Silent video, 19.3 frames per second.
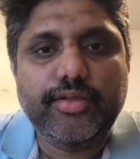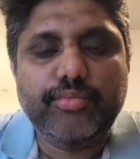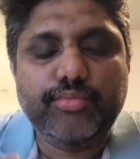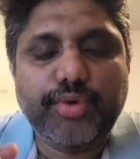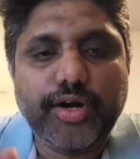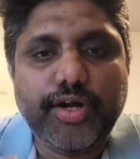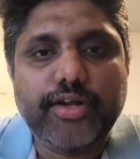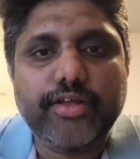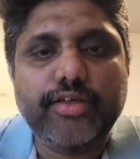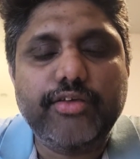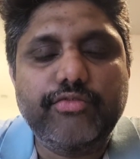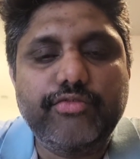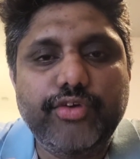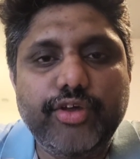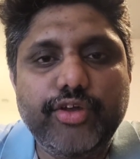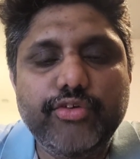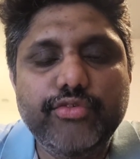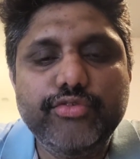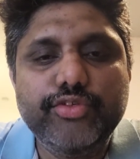But if
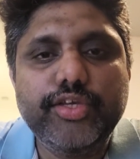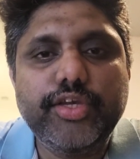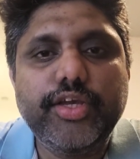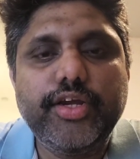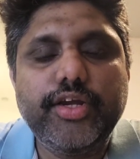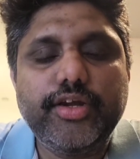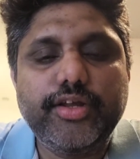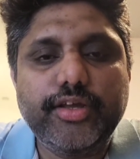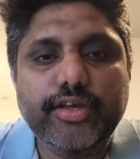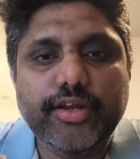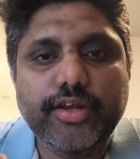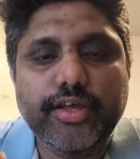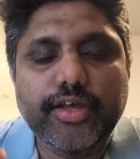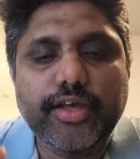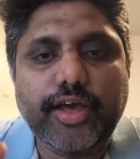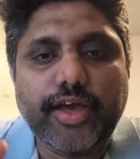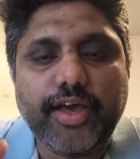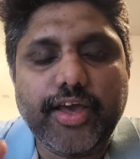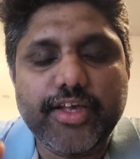you are using it in
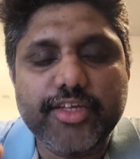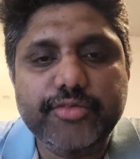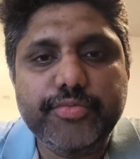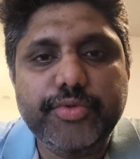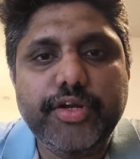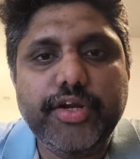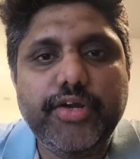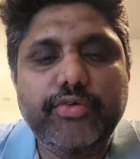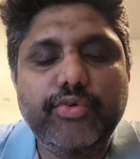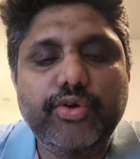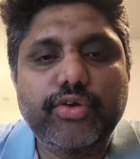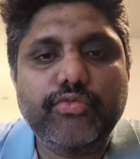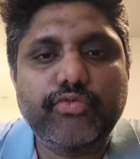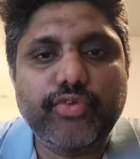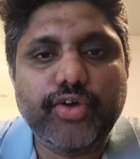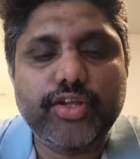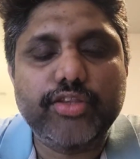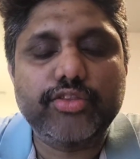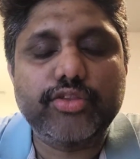an ISP network
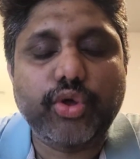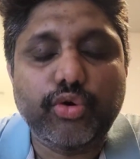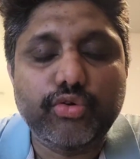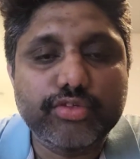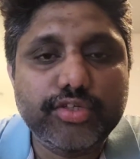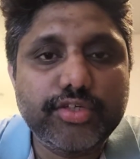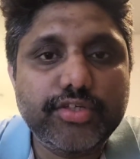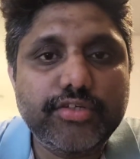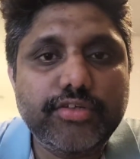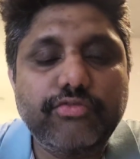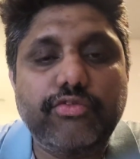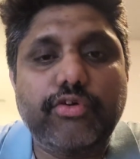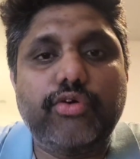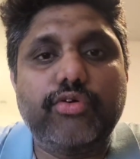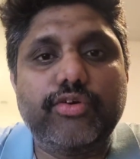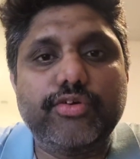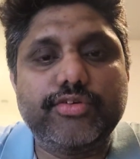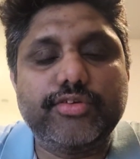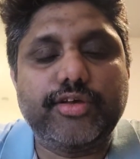where thousands of
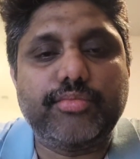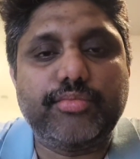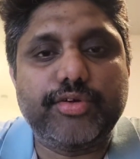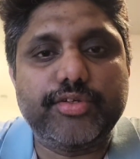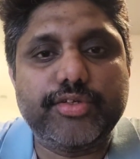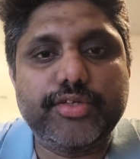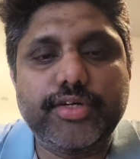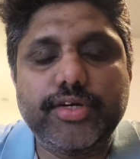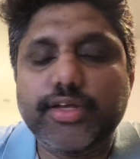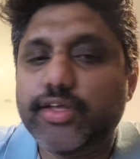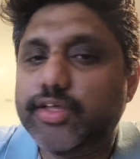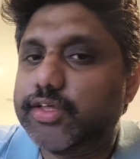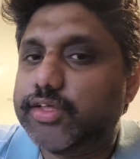routers are present,